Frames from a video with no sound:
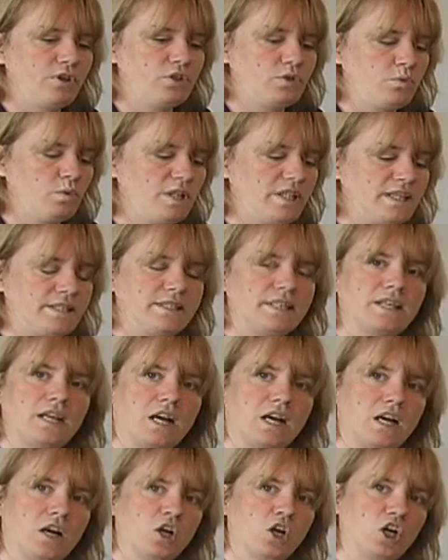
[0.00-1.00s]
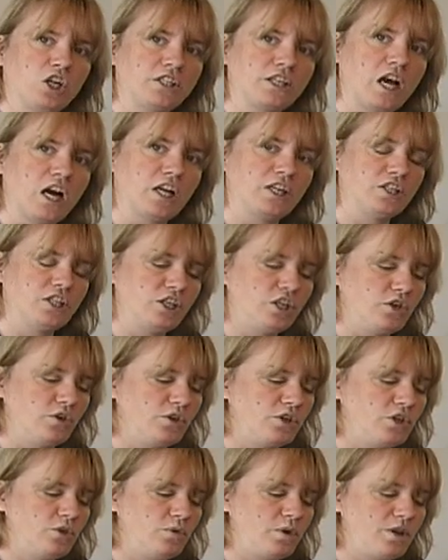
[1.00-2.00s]
the first one that's hooked
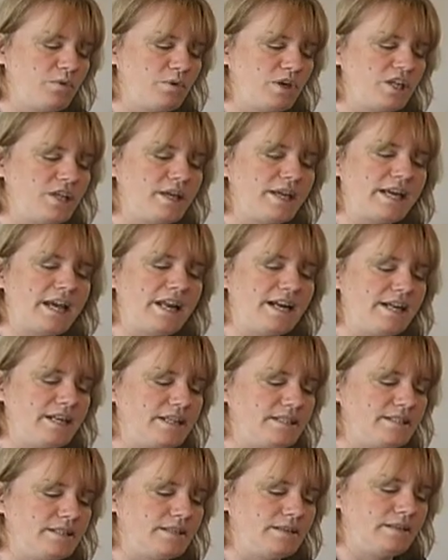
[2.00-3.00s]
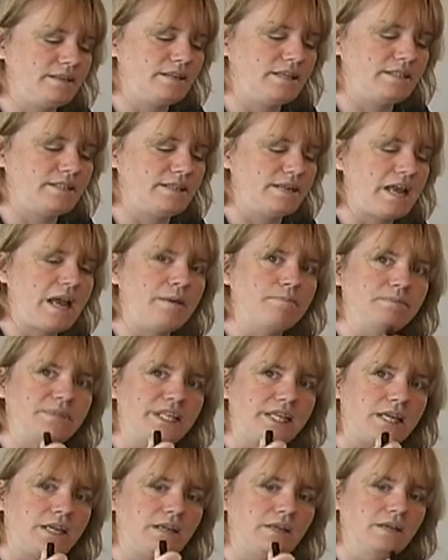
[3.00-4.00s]
onto your unit when you get it is an
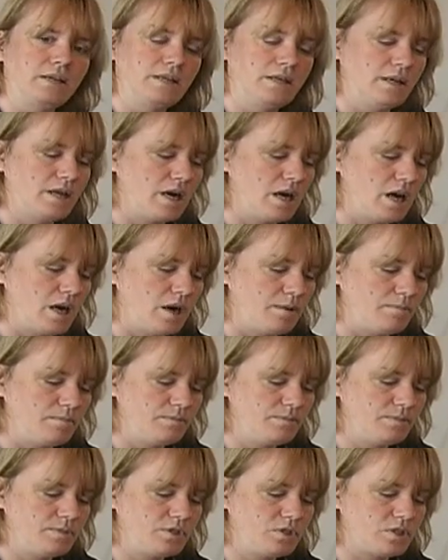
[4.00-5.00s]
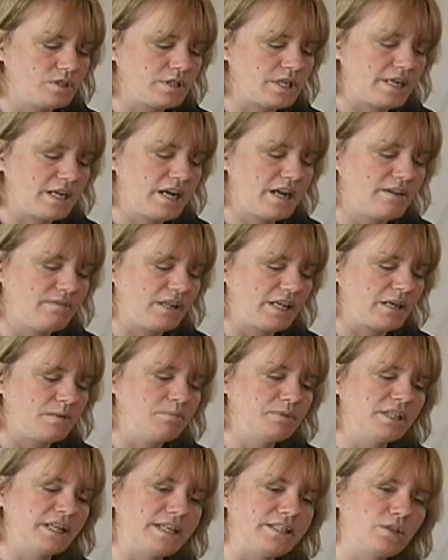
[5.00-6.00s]
empty. It's just
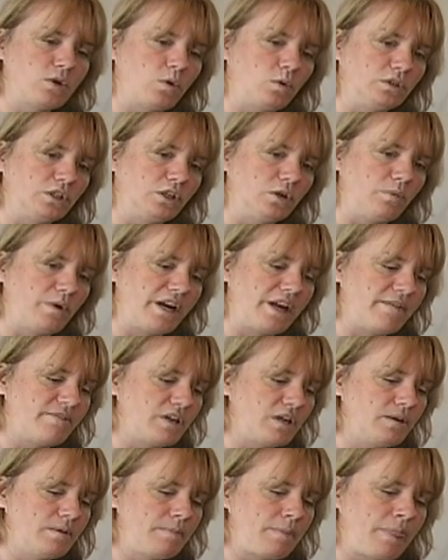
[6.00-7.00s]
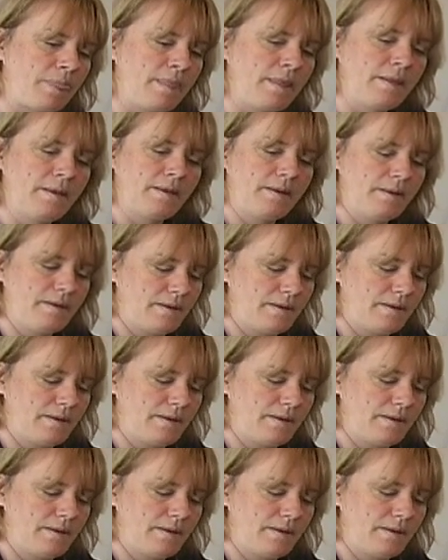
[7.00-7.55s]
kind of like a placeholder or whatever.